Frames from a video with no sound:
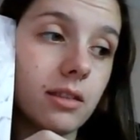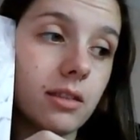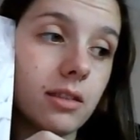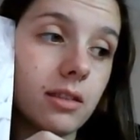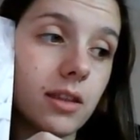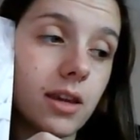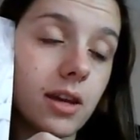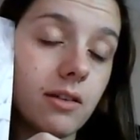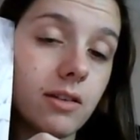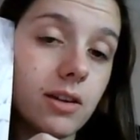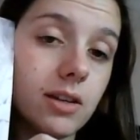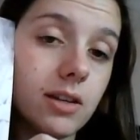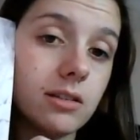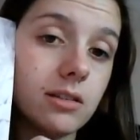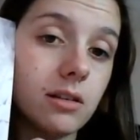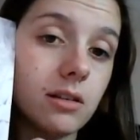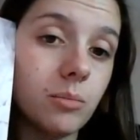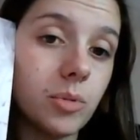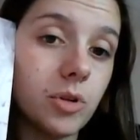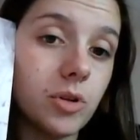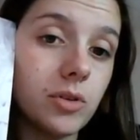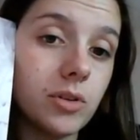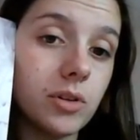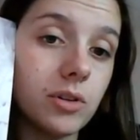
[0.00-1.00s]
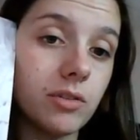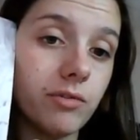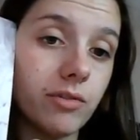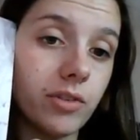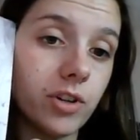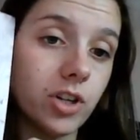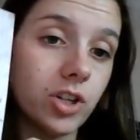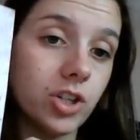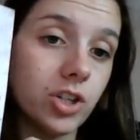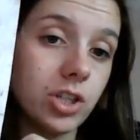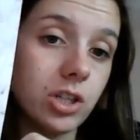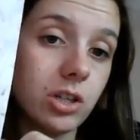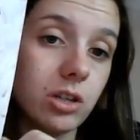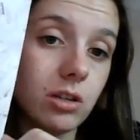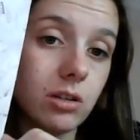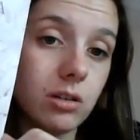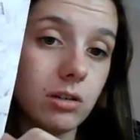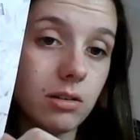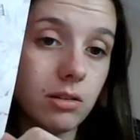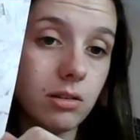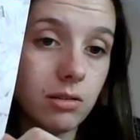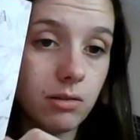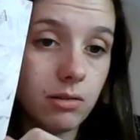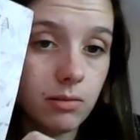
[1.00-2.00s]
there is a blue
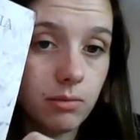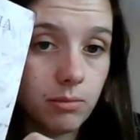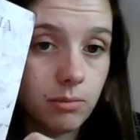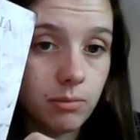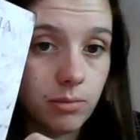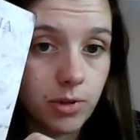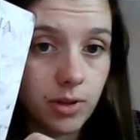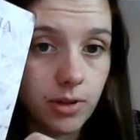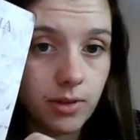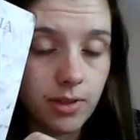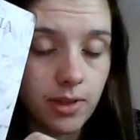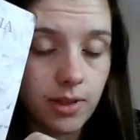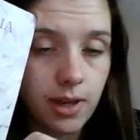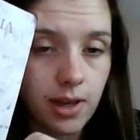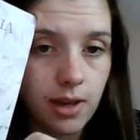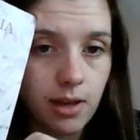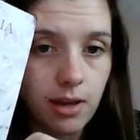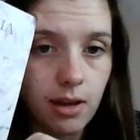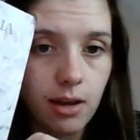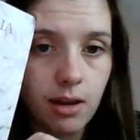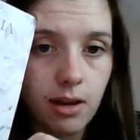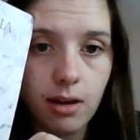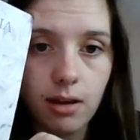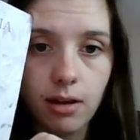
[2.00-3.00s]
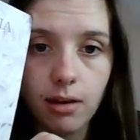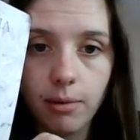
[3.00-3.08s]
conversion, but the